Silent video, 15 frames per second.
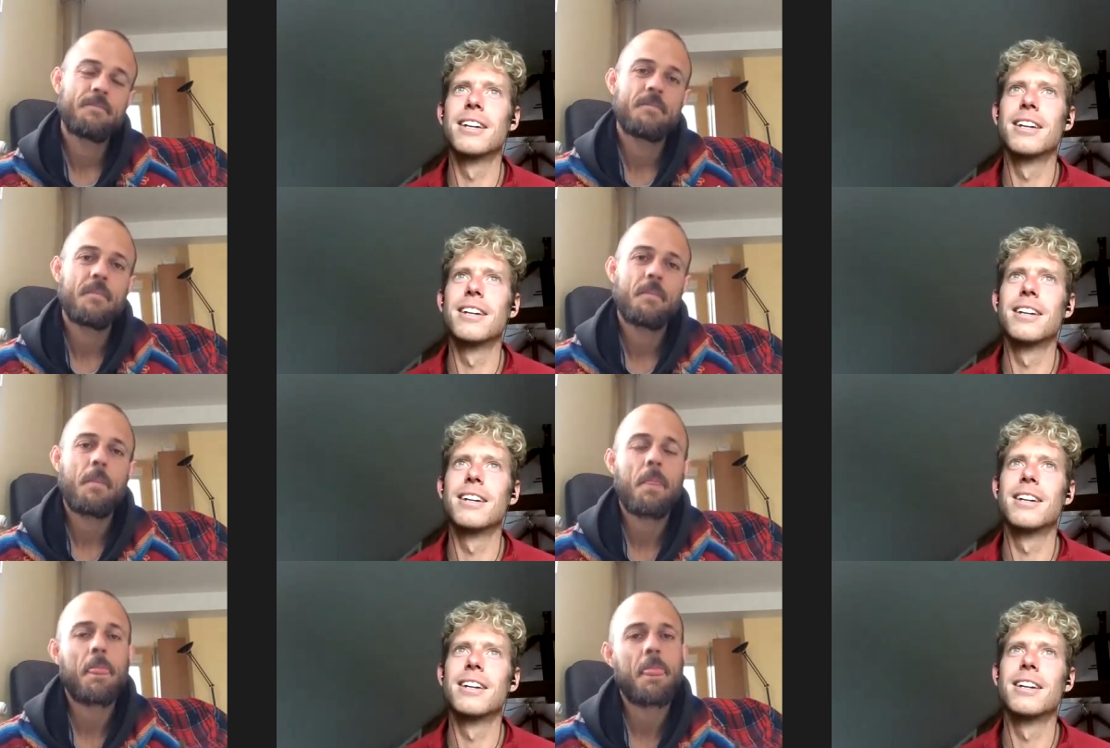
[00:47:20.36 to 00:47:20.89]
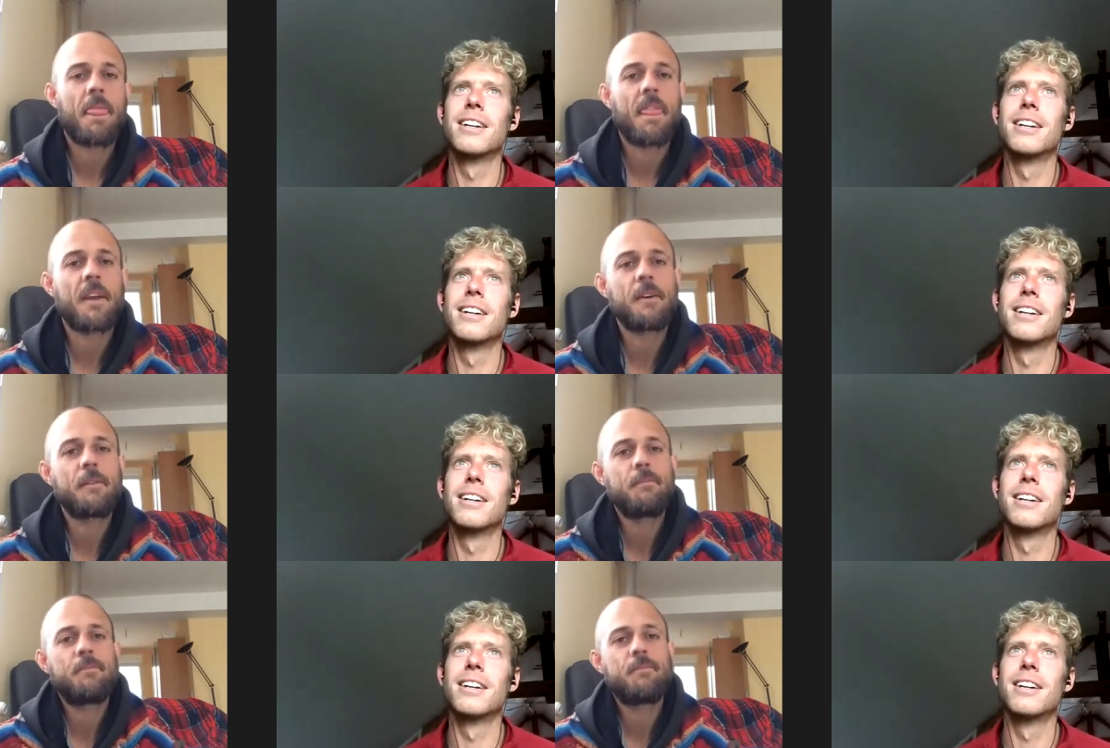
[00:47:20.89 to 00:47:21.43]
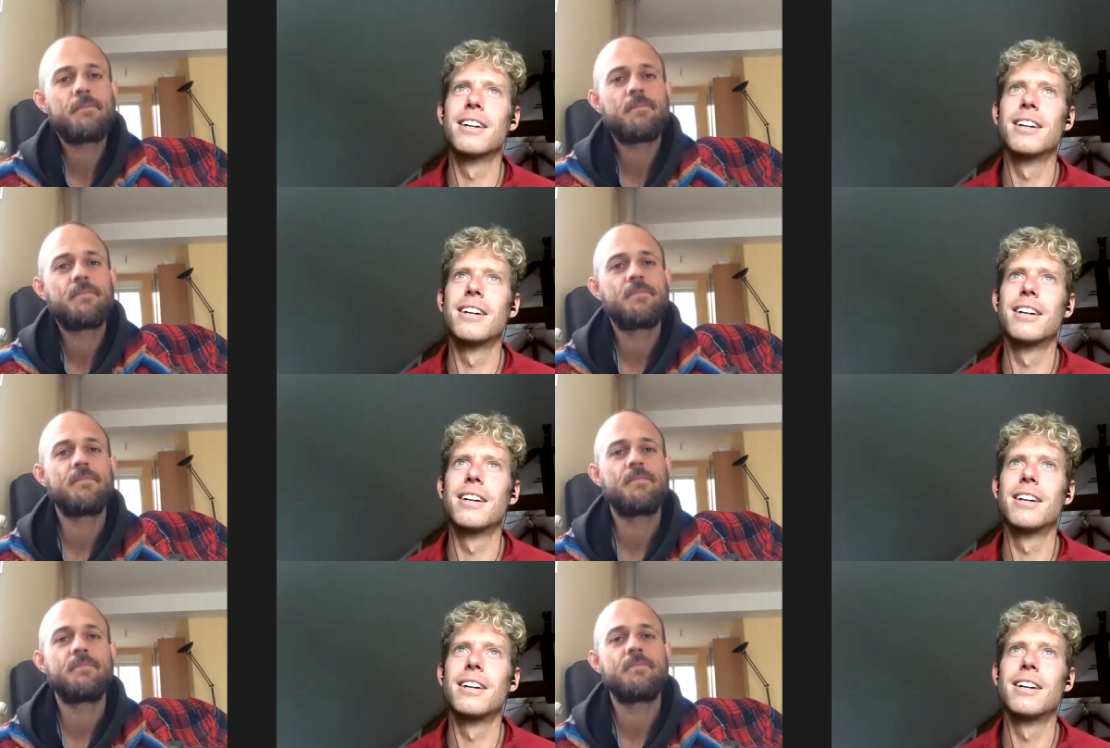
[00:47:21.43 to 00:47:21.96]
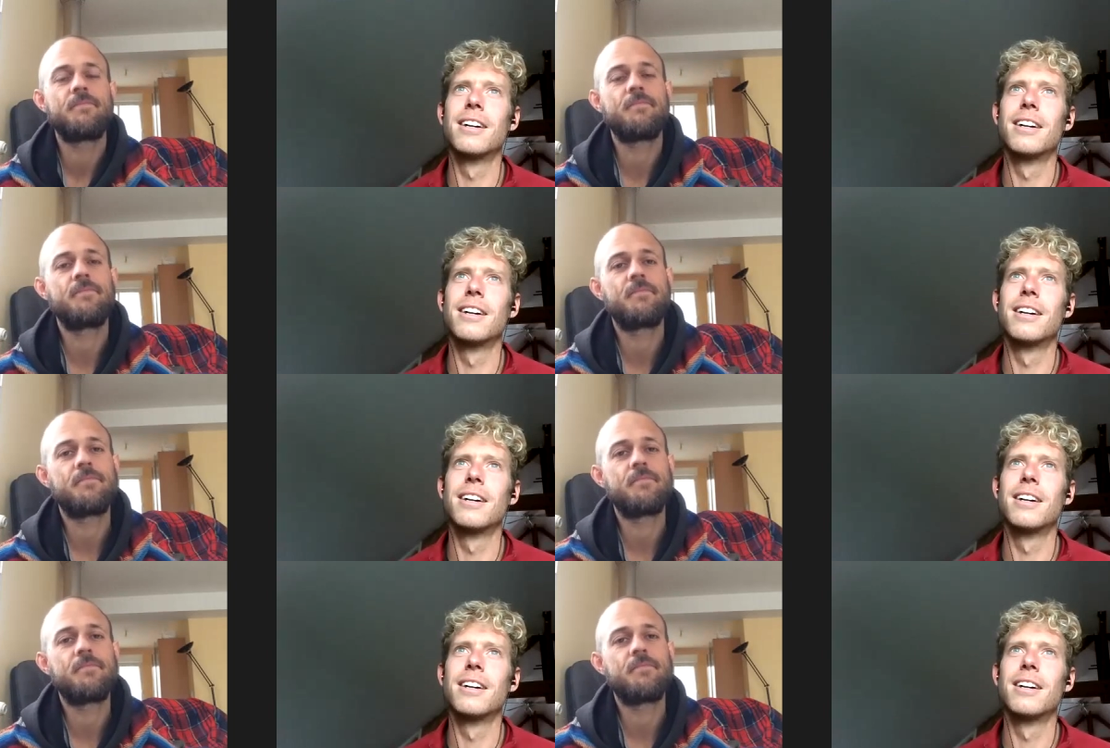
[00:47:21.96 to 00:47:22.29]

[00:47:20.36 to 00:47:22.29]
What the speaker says: Nothing is said.